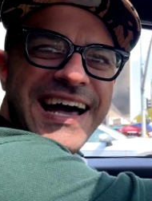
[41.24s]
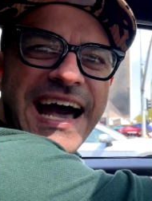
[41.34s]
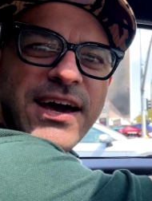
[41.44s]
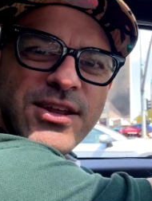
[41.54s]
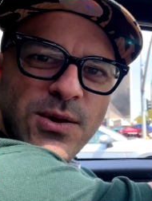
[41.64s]

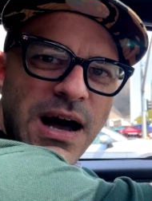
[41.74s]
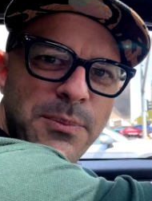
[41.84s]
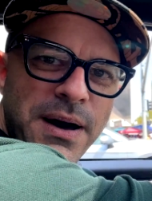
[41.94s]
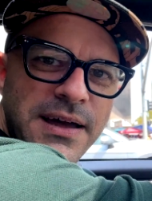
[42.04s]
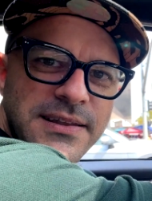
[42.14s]
How do you do hot
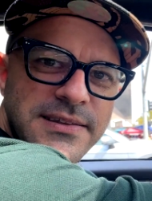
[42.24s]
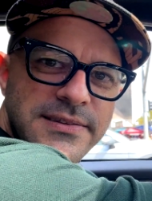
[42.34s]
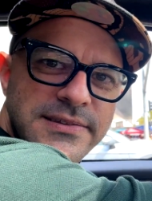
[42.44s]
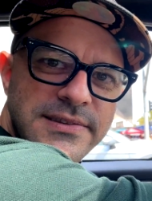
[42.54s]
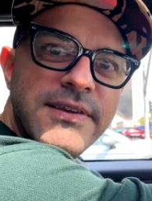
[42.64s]
pot?
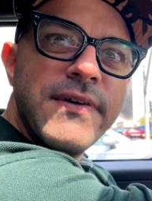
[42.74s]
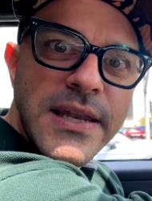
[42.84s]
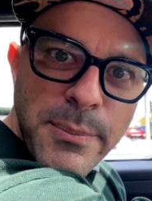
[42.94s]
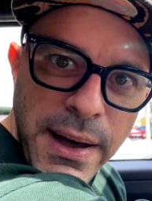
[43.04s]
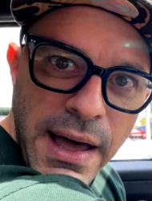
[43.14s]
You
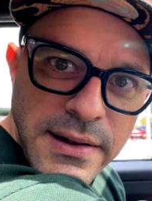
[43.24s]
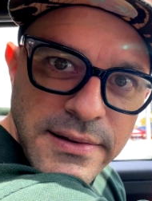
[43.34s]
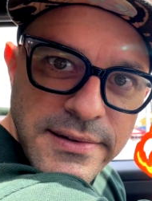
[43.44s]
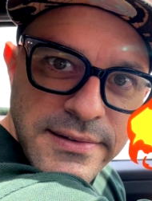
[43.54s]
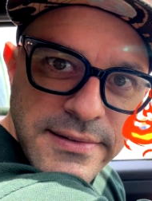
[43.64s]
find a pot,
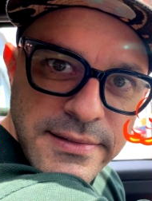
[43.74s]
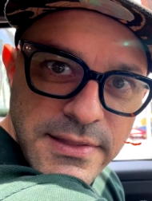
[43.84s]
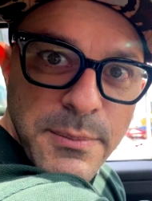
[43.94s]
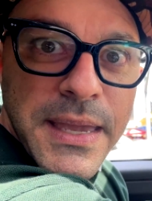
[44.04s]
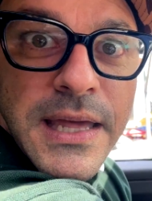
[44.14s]

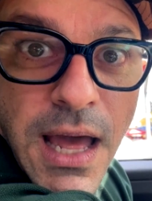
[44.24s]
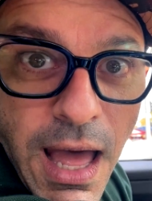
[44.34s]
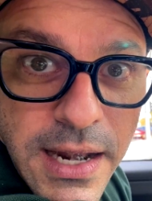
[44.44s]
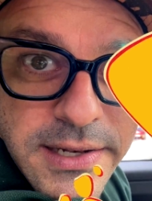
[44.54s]
you make it hot.